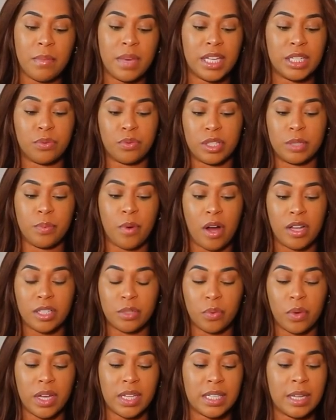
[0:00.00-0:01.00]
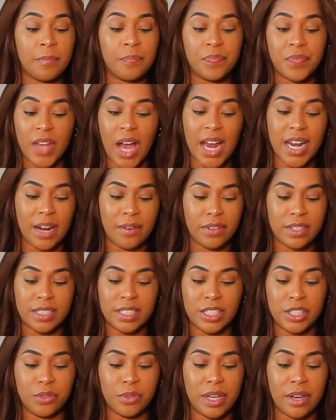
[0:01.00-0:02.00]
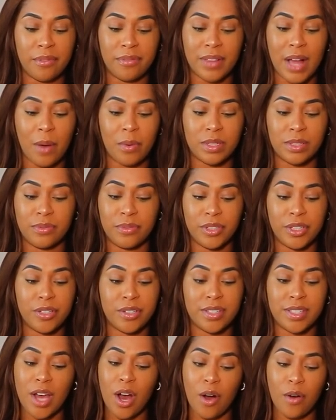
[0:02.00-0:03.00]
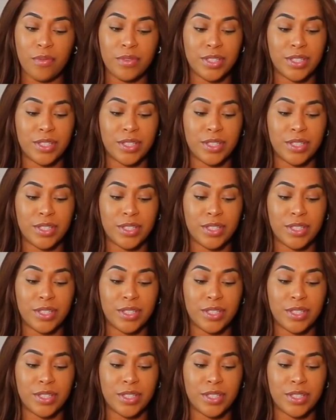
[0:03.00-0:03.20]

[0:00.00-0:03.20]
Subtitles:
His response was, I never seen you get flowers for yourself,